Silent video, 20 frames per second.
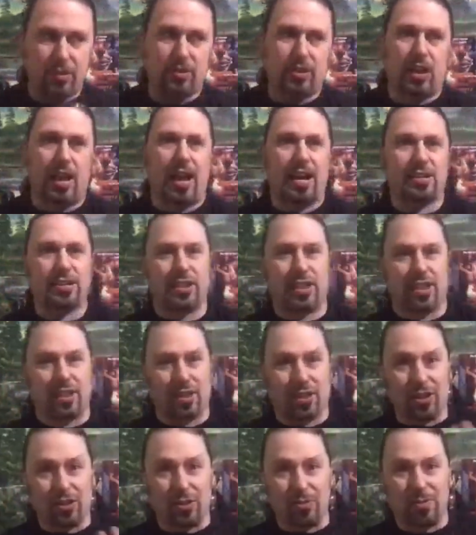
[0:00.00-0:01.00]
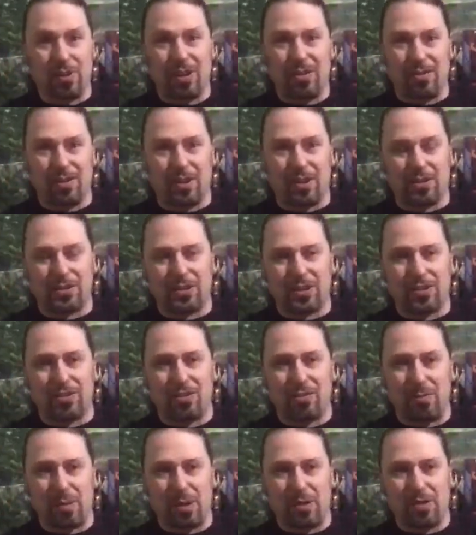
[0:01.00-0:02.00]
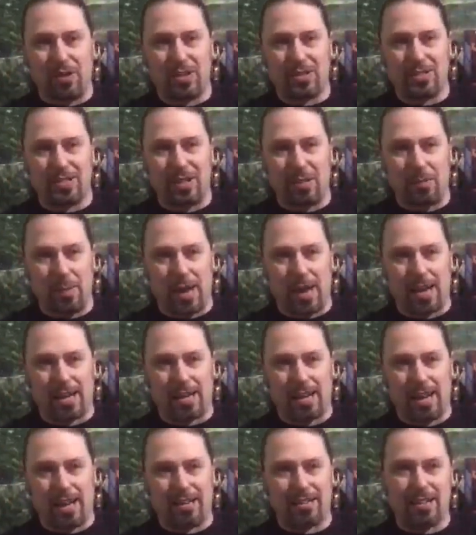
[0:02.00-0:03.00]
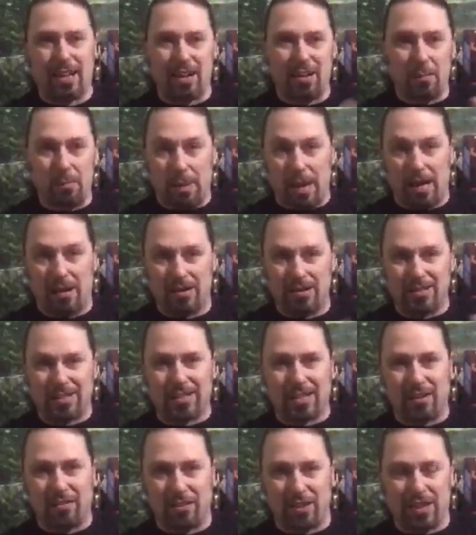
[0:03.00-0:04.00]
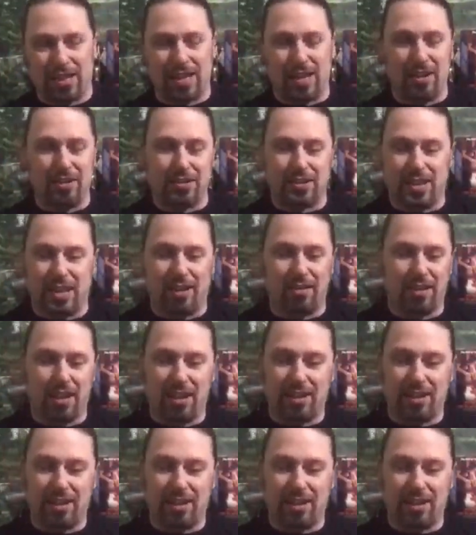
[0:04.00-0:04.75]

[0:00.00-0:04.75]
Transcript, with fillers: there's actually a little bit of an assertive bitterness in the back end, kind of balancing everything else out.